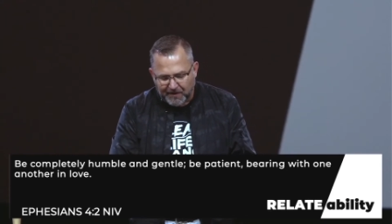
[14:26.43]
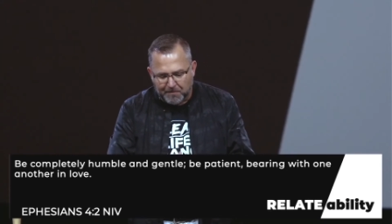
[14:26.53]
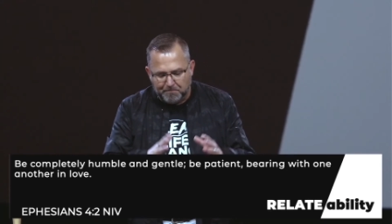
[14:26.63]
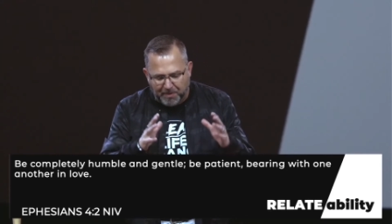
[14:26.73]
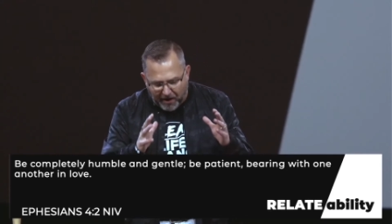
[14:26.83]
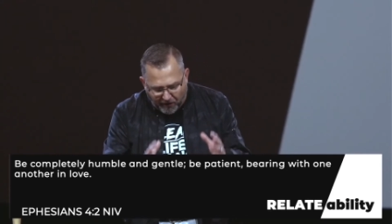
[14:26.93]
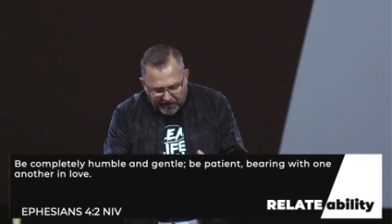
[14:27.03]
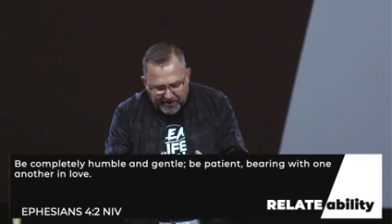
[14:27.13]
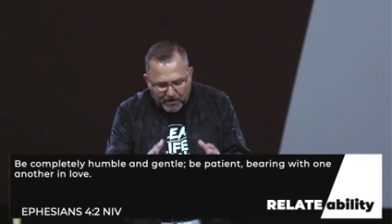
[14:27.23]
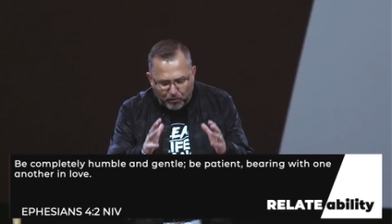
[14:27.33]

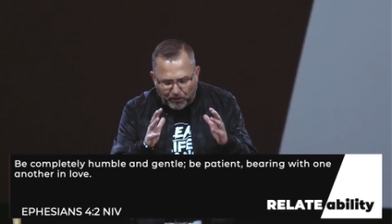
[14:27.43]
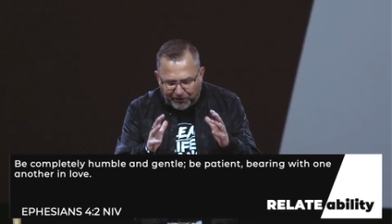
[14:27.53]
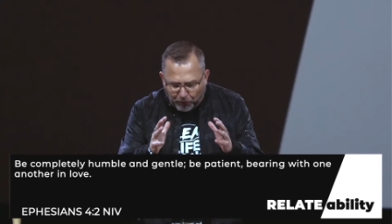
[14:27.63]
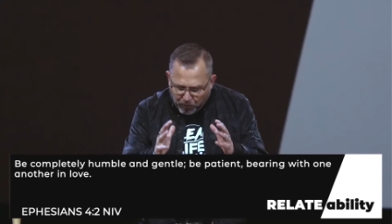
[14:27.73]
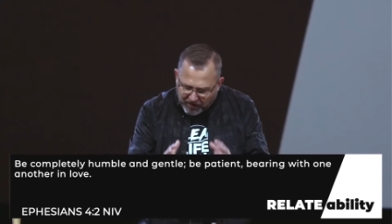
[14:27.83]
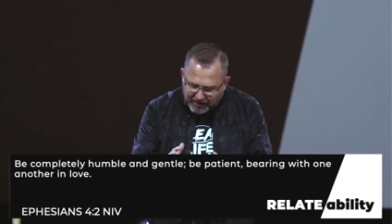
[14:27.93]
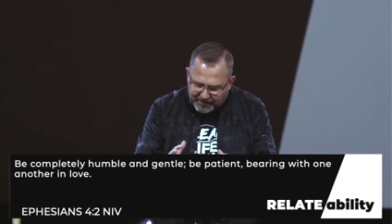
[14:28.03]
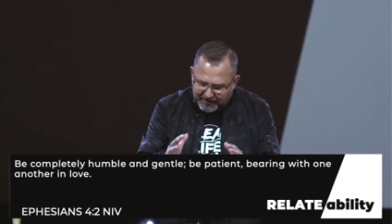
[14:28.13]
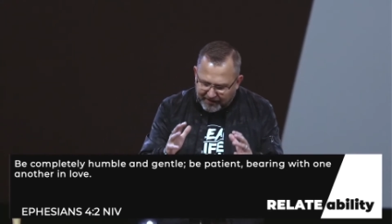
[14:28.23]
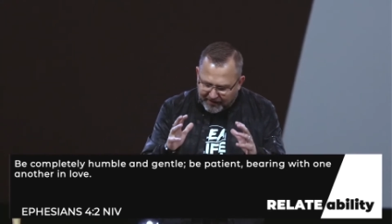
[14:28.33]
bearing with
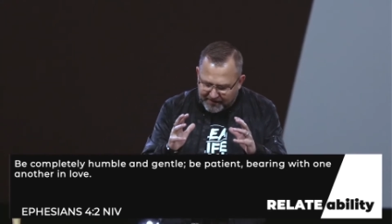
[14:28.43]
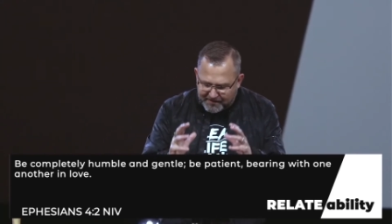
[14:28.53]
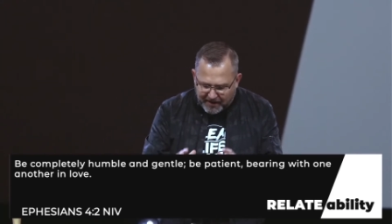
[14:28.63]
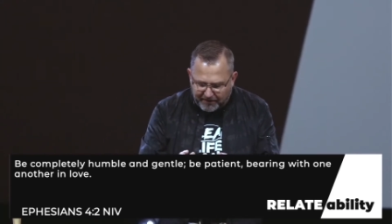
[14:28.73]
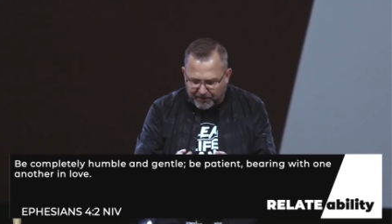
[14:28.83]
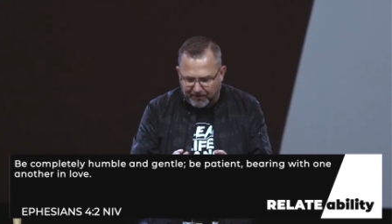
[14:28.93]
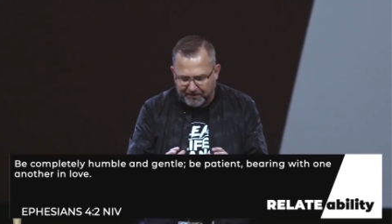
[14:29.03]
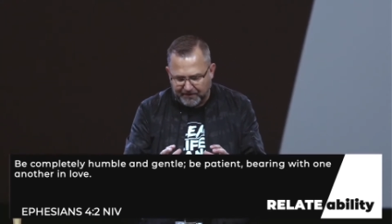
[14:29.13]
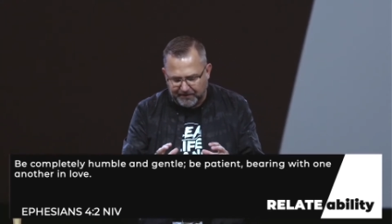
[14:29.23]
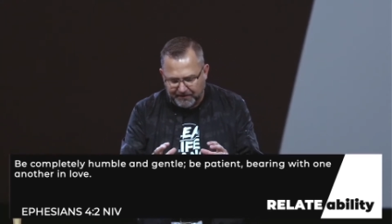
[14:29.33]
one another
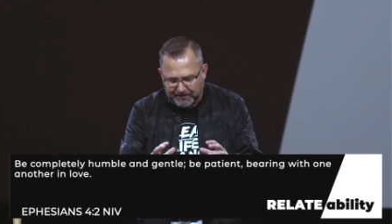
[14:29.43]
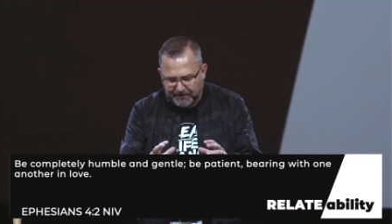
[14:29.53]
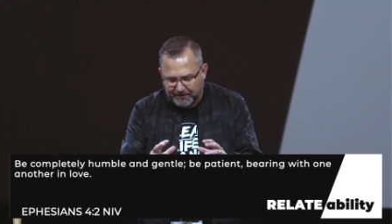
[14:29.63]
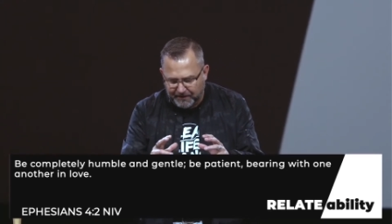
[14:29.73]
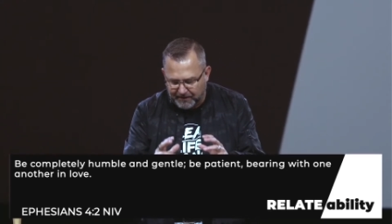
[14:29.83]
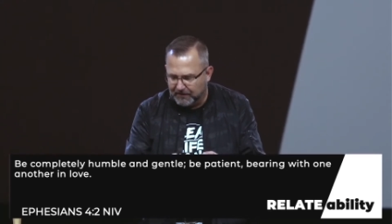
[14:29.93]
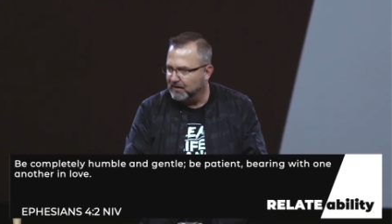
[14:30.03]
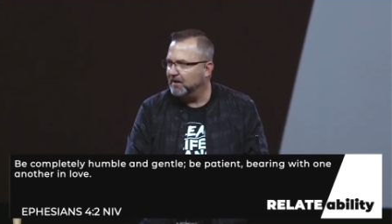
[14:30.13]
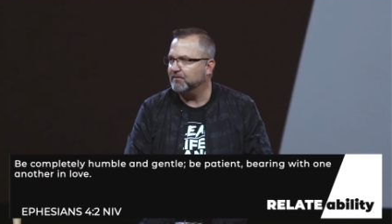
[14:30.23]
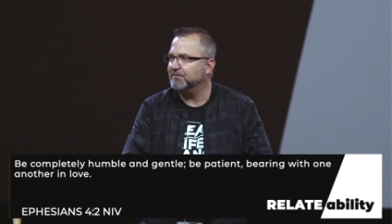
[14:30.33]
in
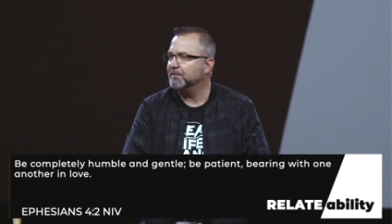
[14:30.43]
love.